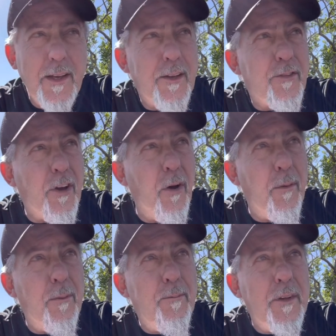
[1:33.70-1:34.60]

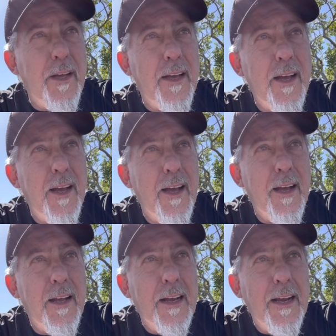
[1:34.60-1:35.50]
So
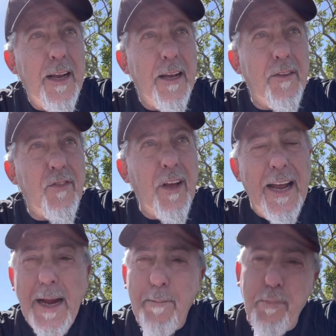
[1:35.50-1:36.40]
it's
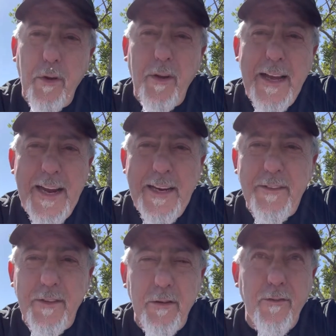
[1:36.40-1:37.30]
April
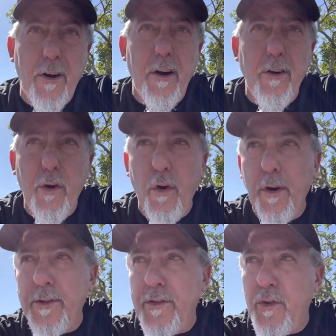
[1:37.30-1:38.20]
8th, year of our
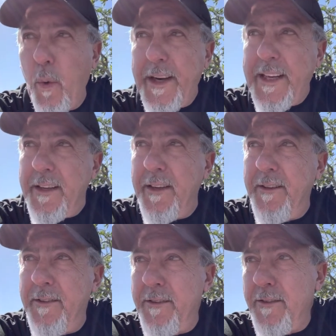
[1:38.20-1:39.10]
Lord,
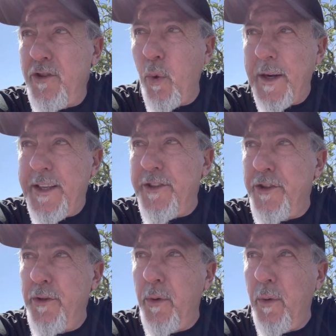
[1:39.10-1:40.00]

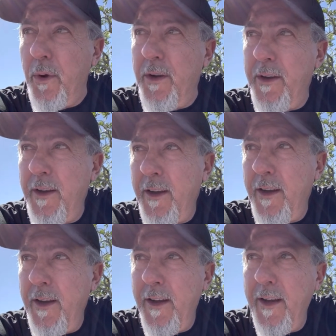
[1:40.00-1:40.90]
2022.
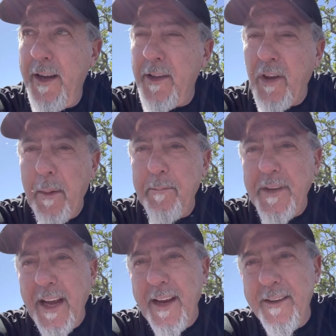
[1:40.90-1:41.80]
It's hump
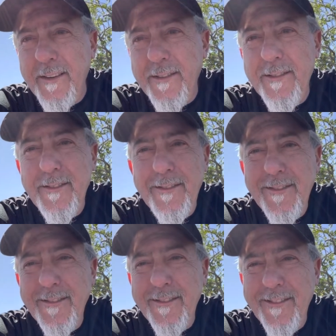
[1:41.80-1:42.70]
day.
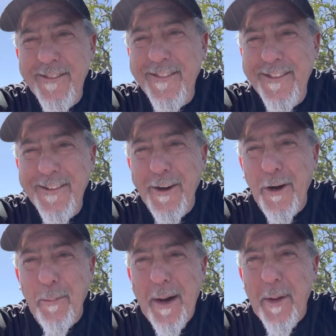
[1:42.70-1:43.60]

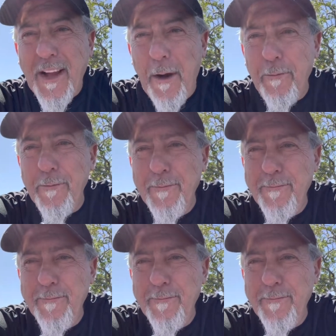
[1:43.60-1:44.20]
Uncle Bob's out.